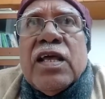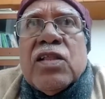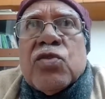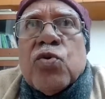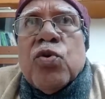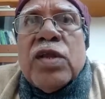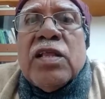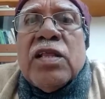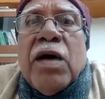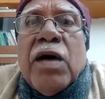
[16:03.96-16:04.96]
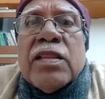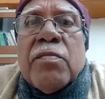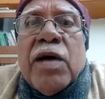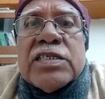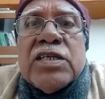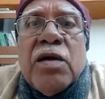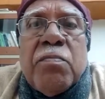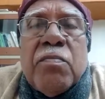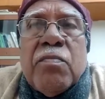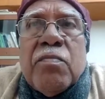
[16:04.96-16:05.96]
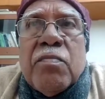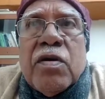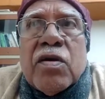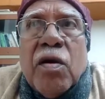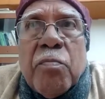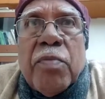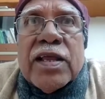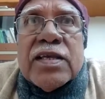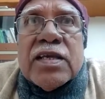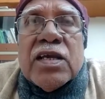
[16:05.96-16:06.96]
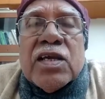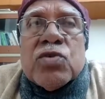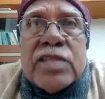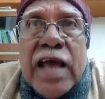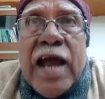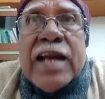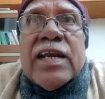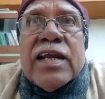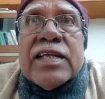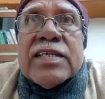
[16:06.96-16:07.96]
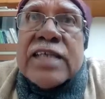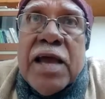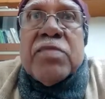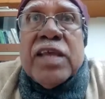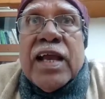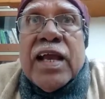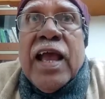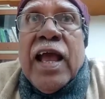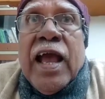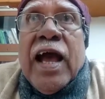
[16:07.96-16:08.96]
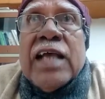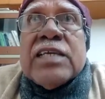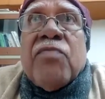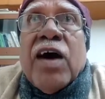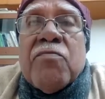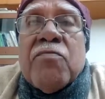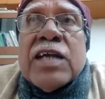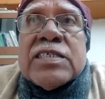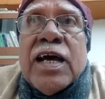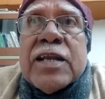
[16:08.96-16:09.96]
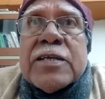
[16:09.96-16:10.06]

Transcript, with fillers: thrown in the mercy of companies. So that same thing. As farmers are,